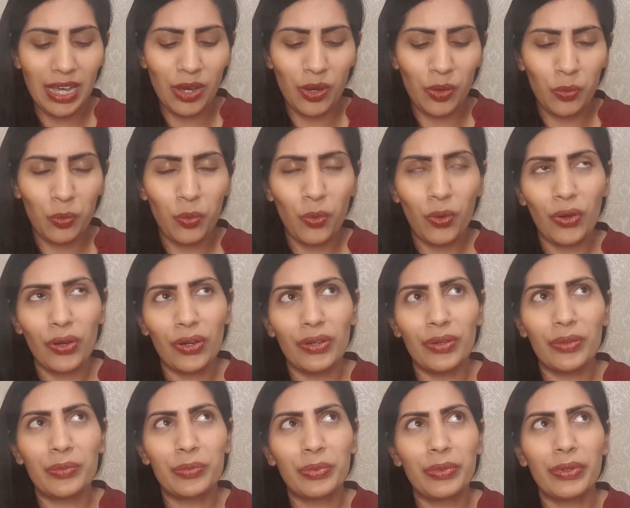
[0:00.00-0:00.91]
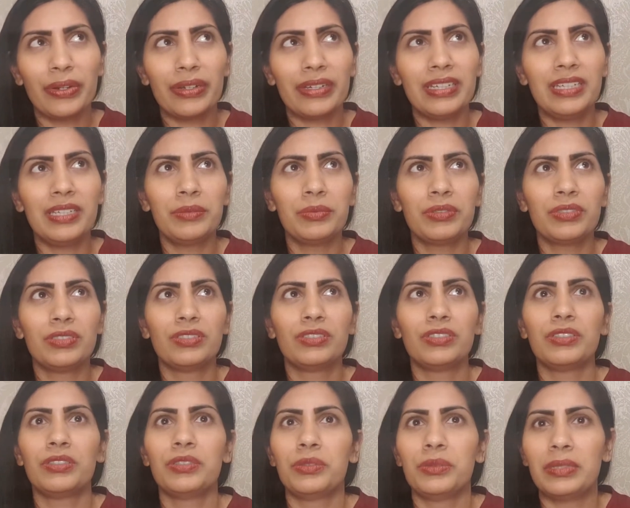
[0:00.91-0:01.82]
what he would
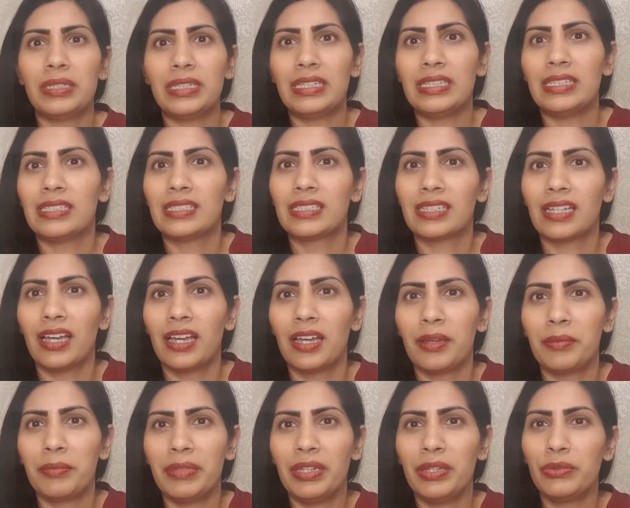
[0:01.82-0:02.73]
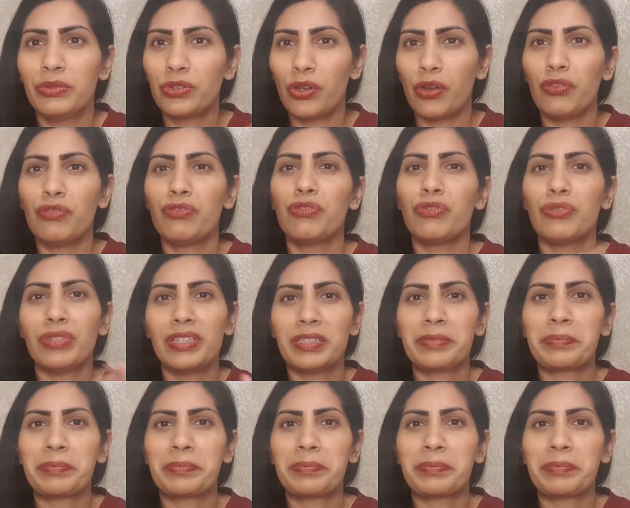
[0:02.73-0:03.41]
do is he would go through